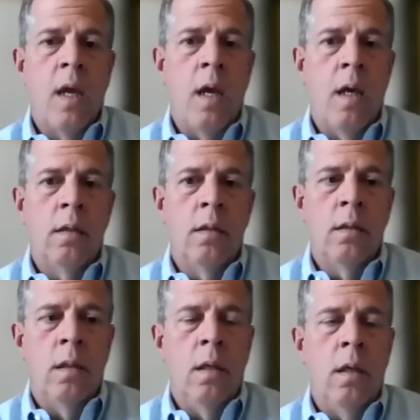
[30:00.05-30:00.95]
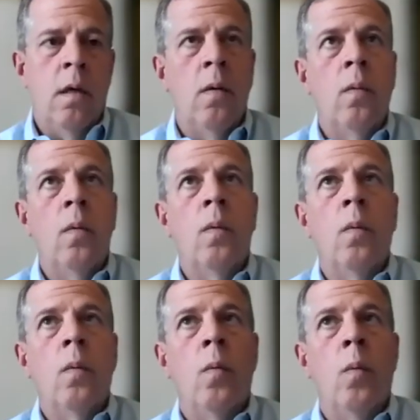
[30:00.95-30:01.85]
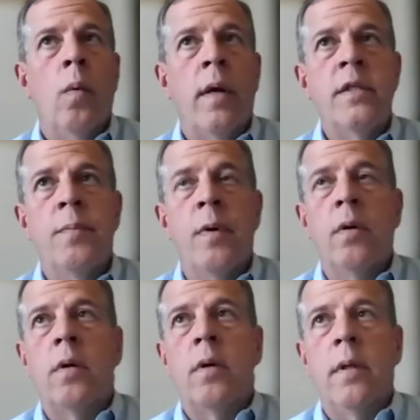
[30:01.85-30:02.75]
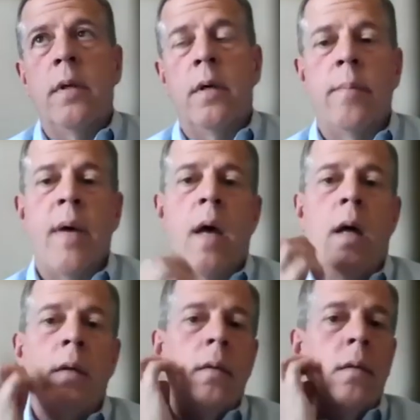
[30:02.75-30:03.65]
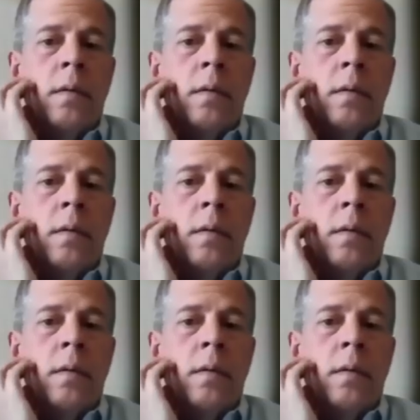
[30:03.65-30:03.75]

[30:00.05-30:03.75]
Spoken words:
And, you know, when I spoke earlier about